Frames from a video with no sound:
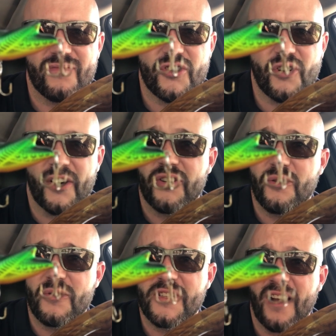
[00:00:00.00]

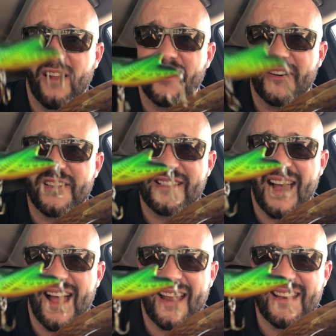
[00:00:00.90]
chartreuse color
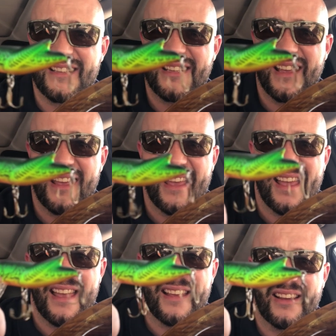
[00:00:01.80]
sides,
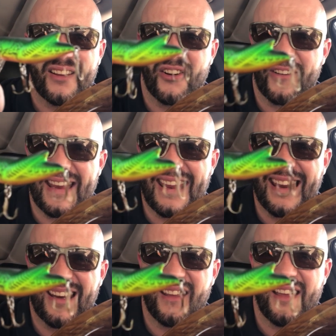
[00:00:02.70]

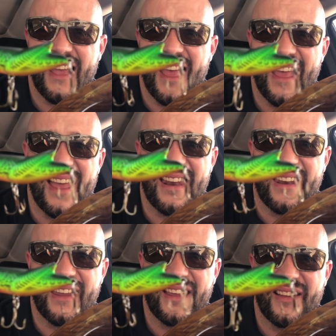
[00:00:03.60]
green,
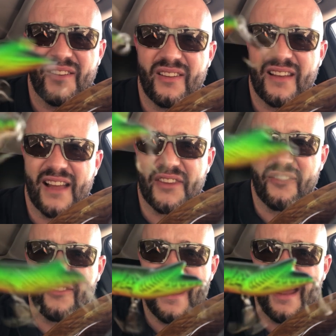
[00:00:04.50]
and got
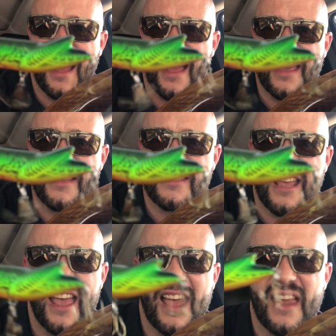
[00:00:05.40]
the red eyes,
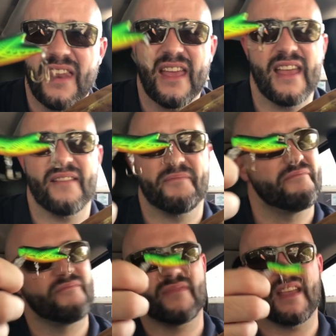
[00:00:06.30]
and
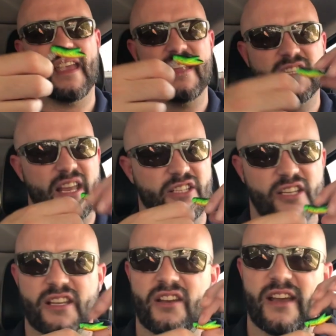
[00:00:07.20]
it's
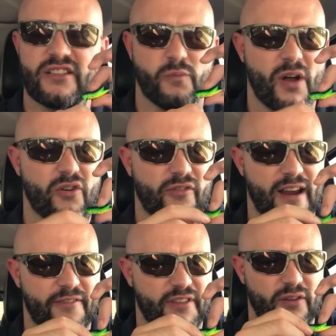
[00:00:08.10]
just a nice,
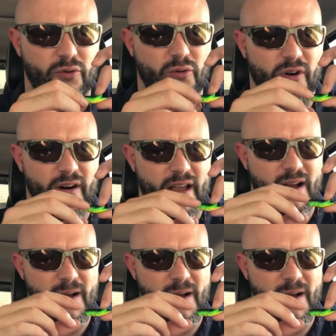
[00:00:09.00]
well-crafted lure.